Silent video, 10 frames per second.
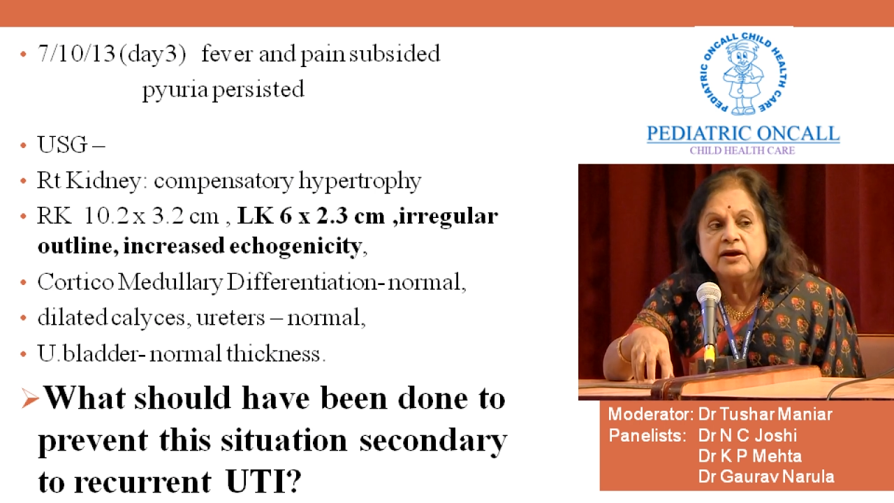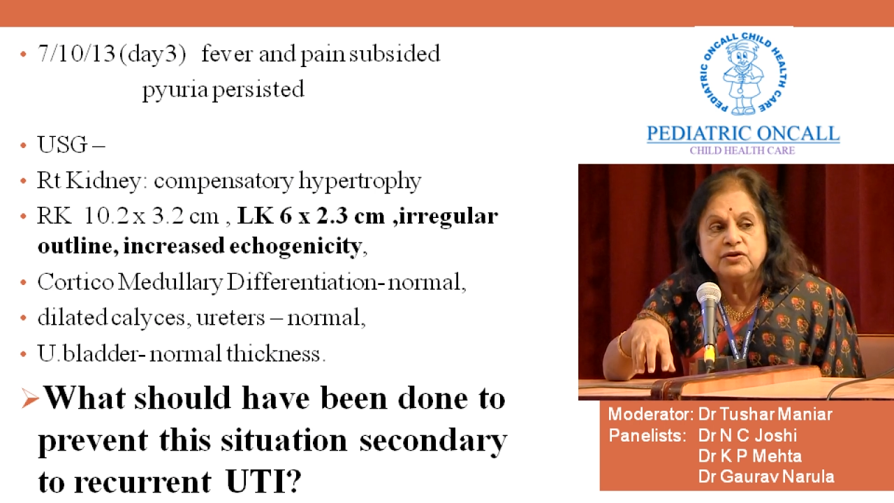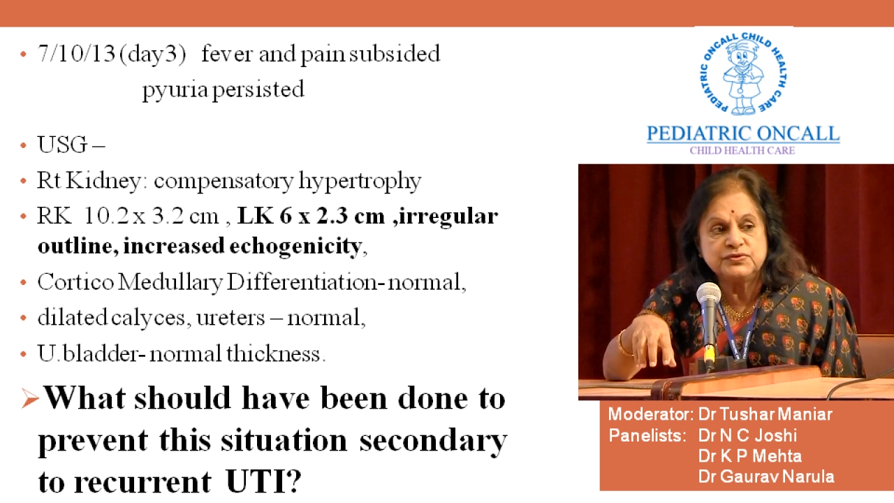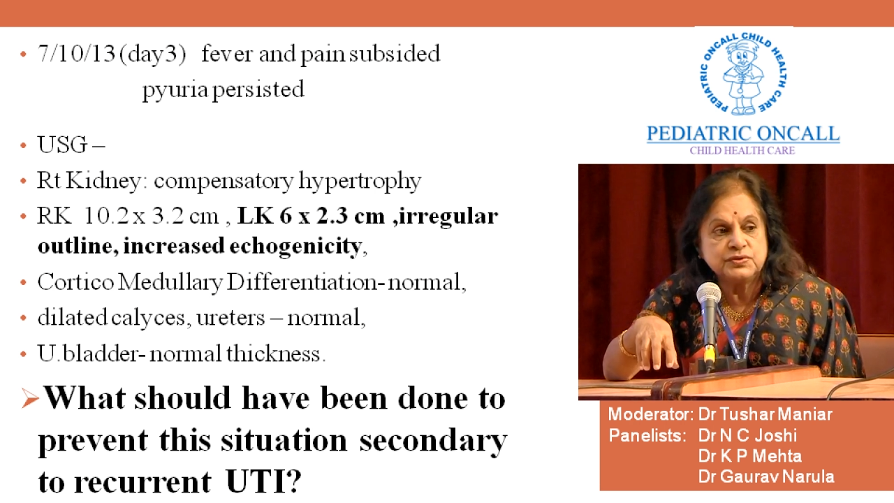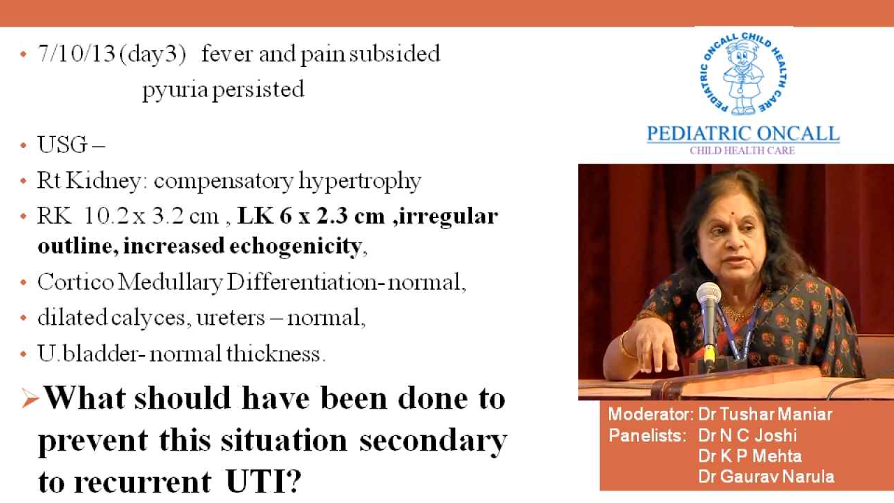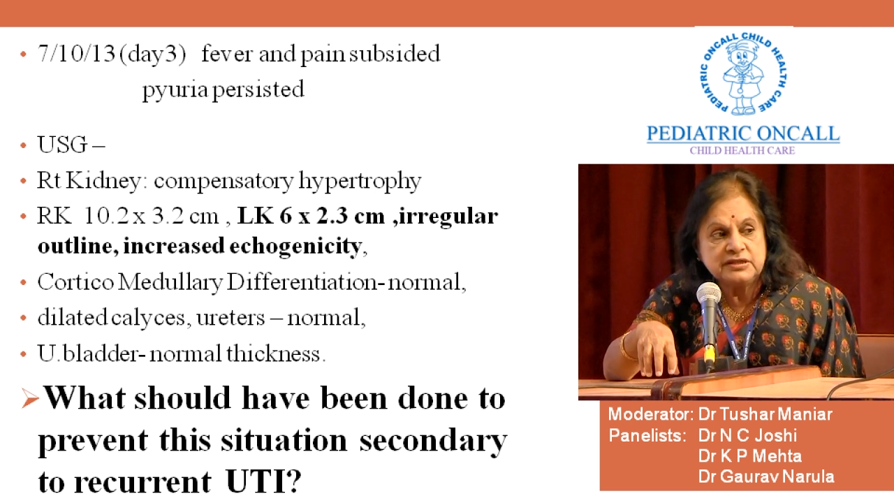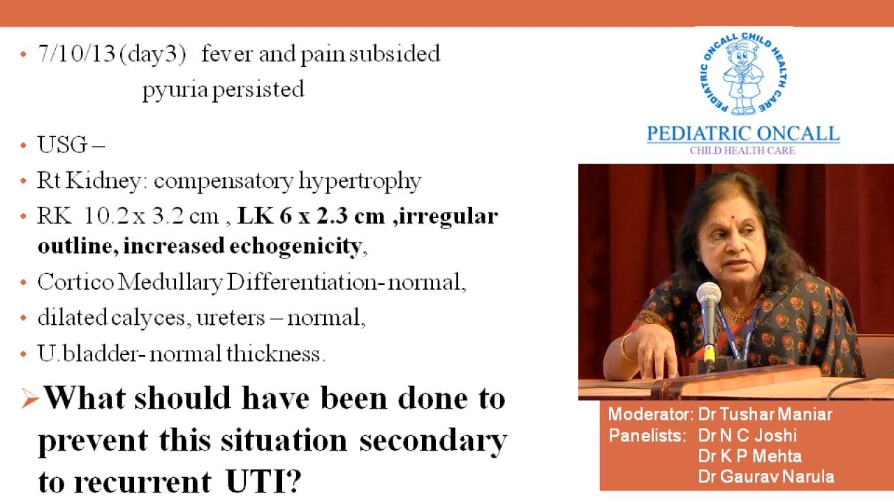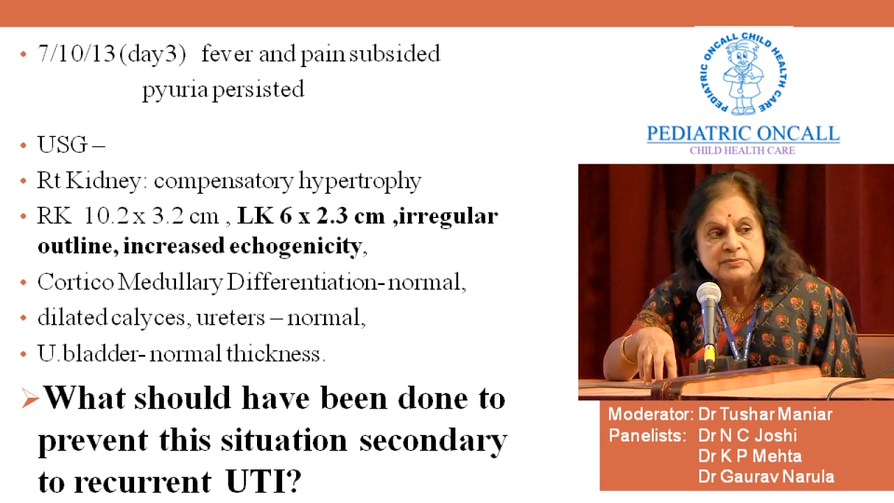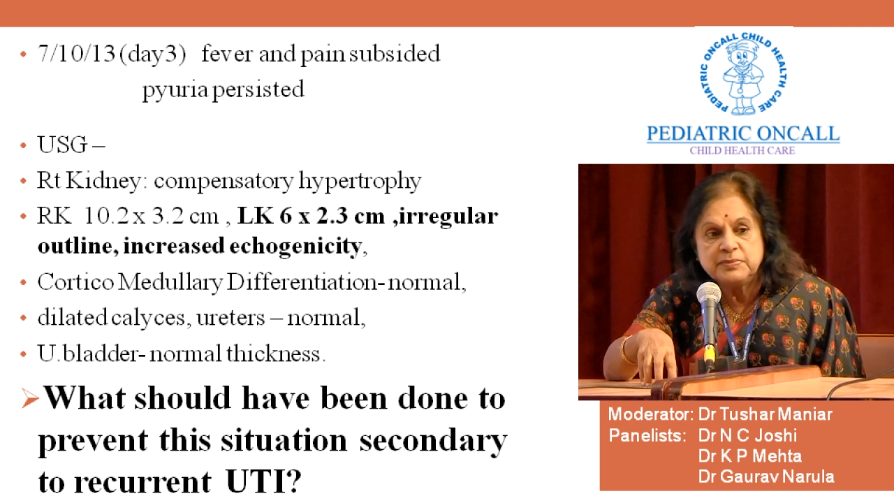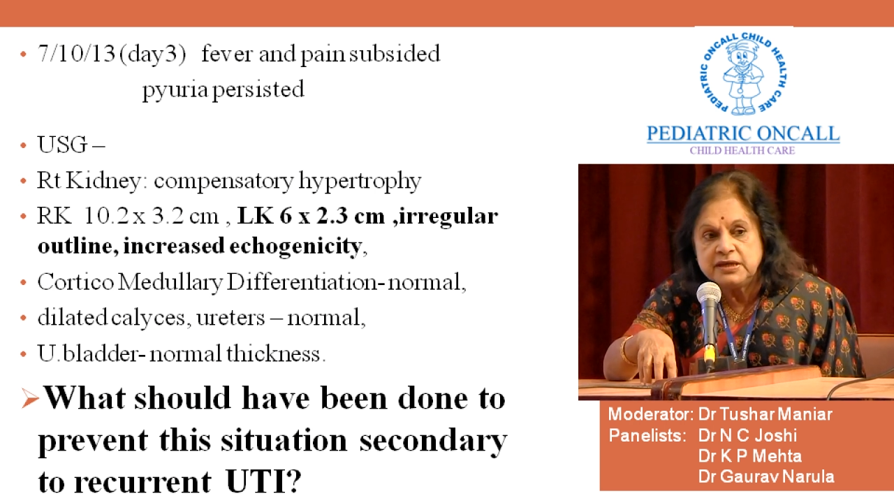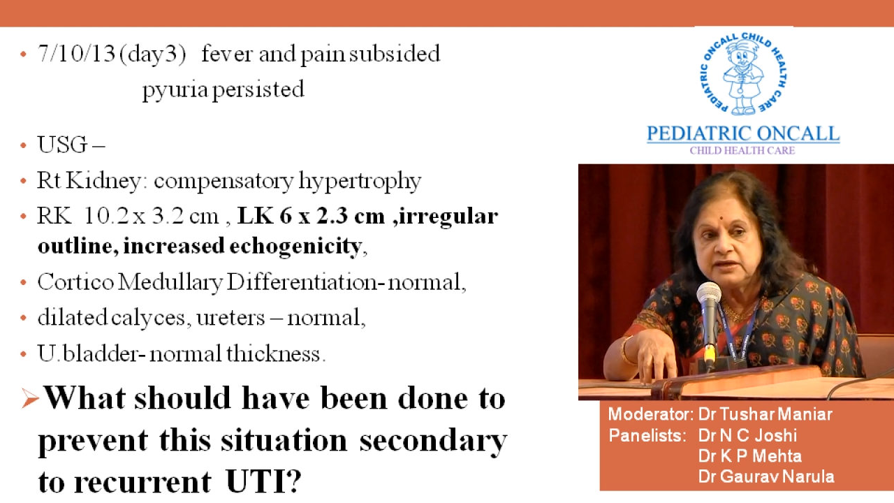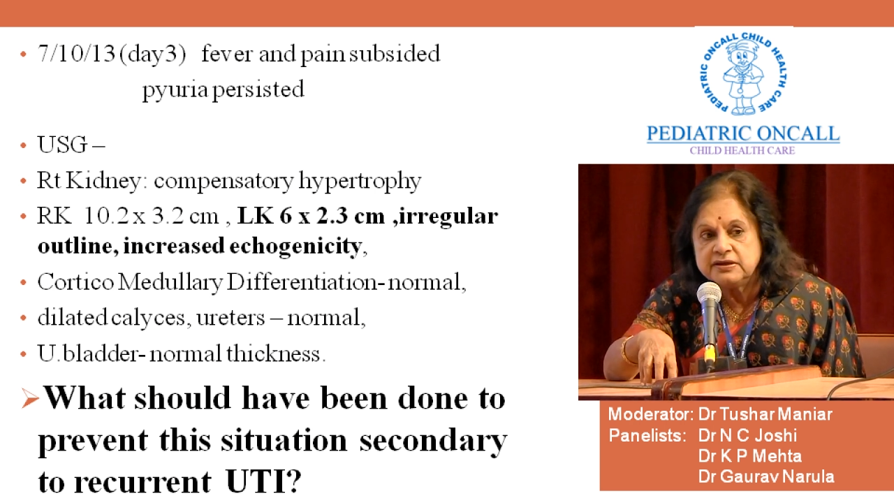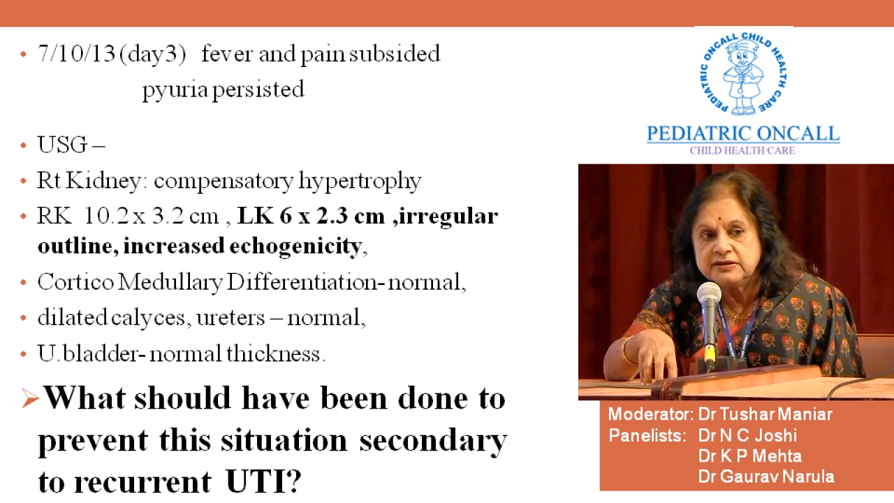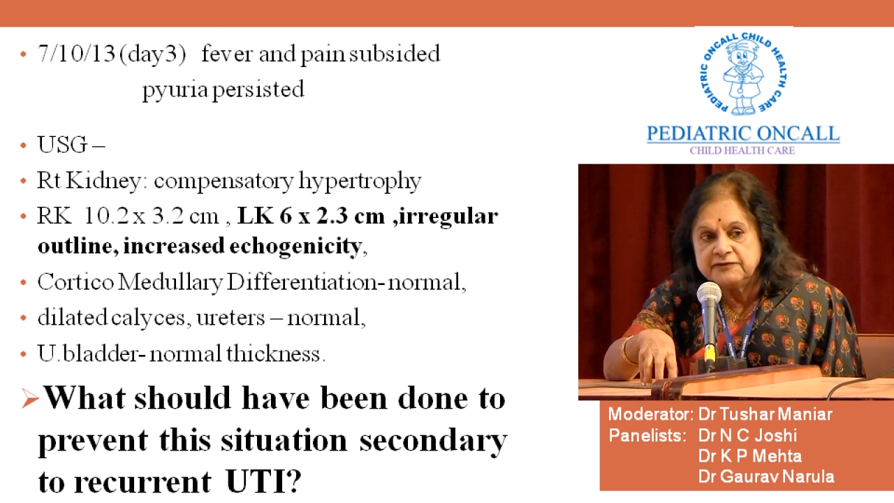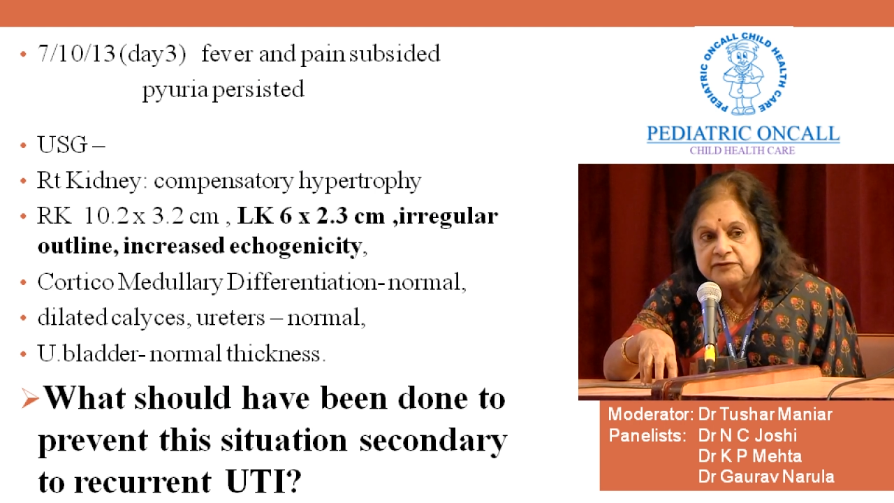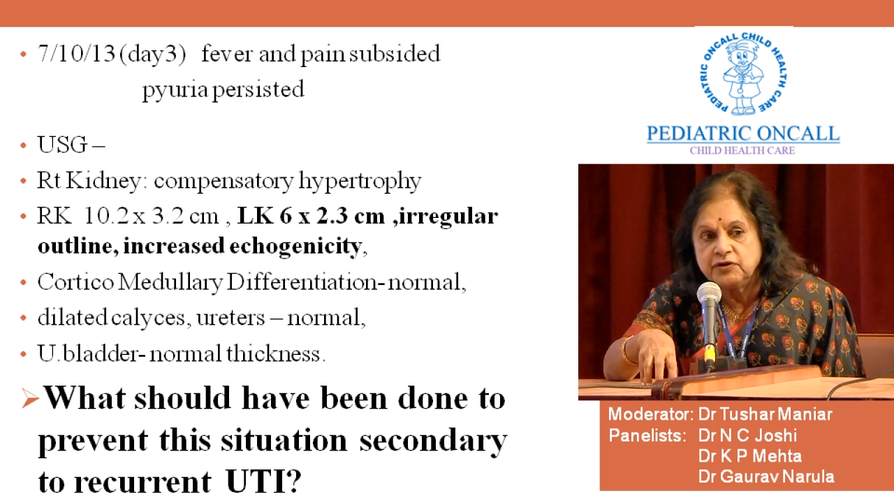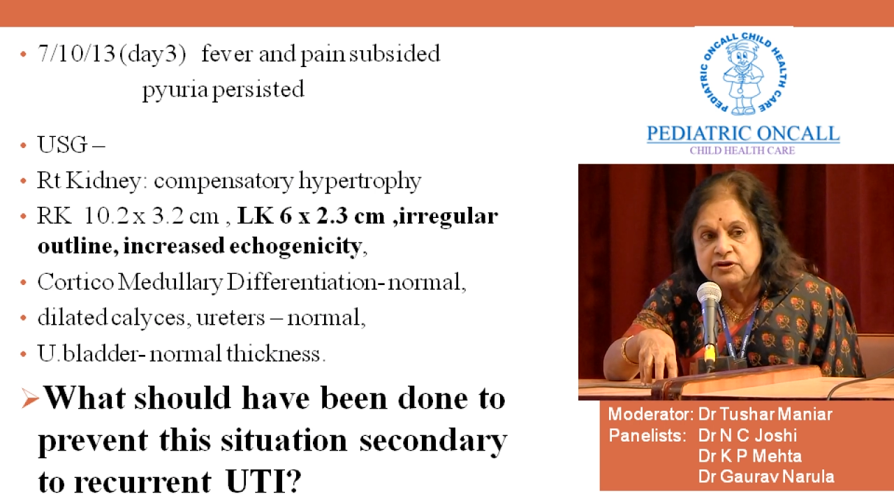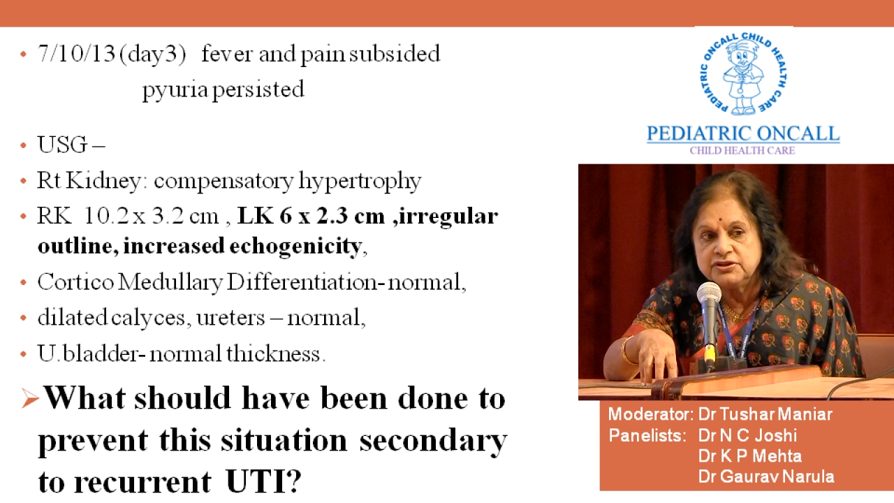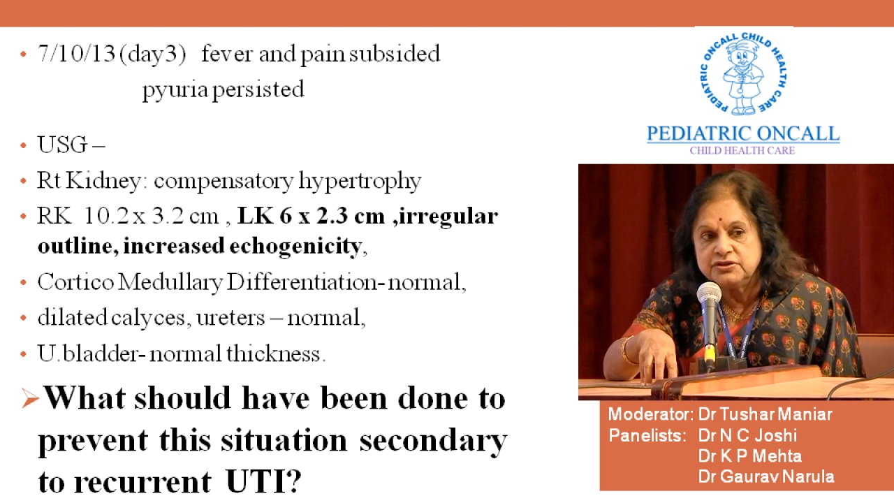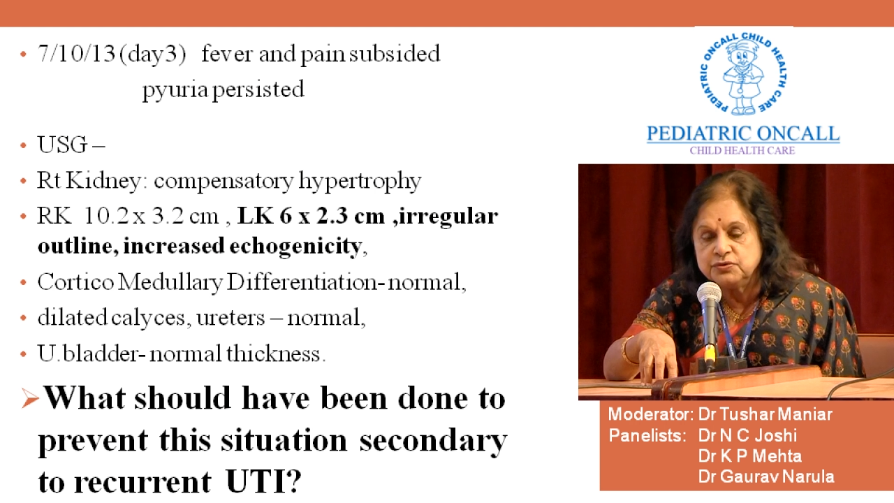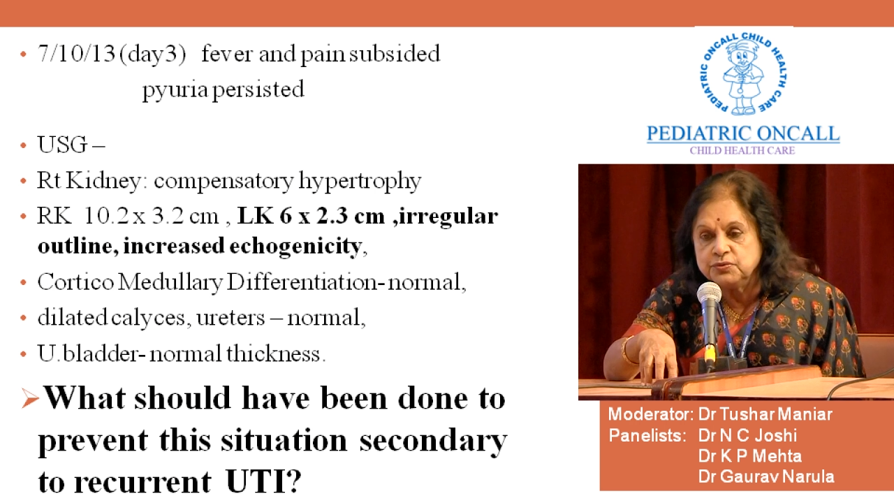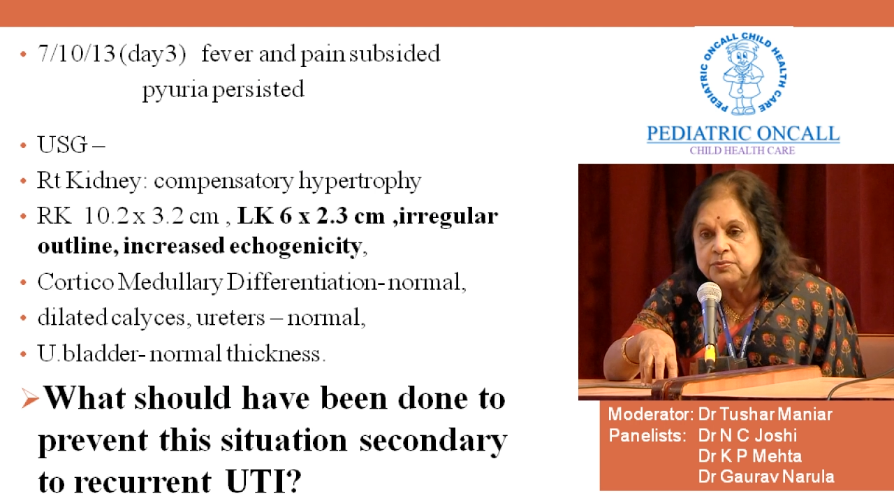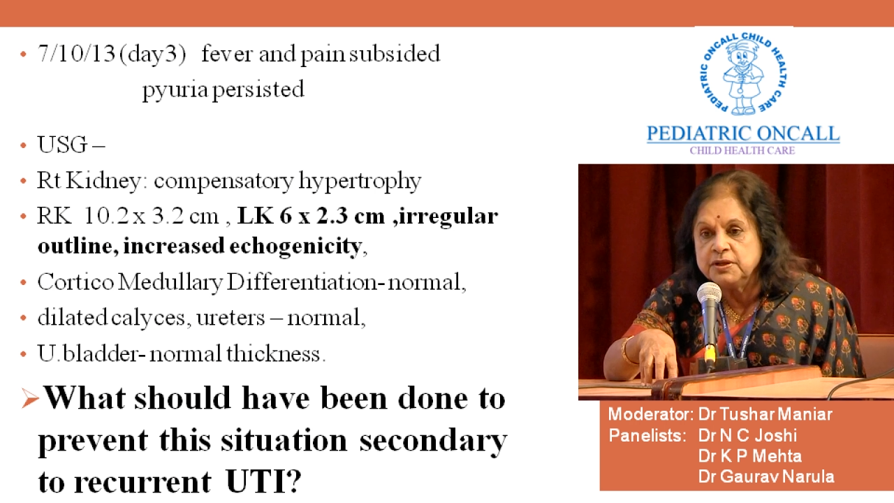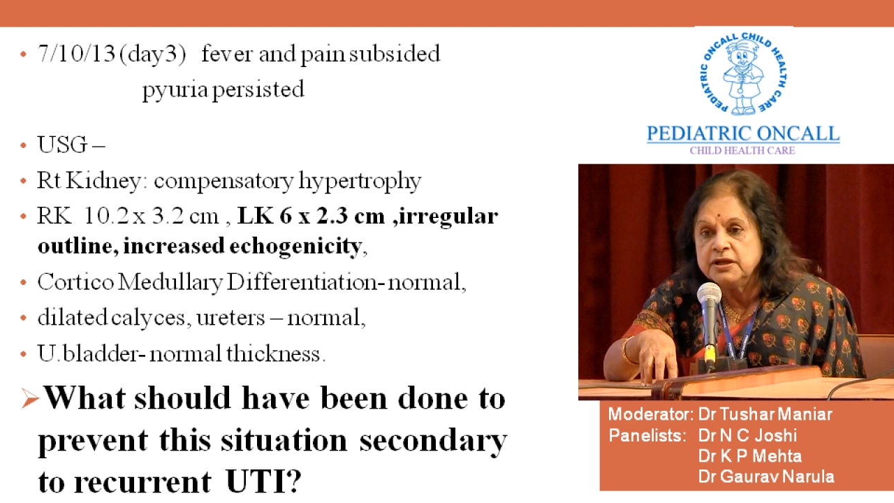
also Indian Pediatric Nephrology Group,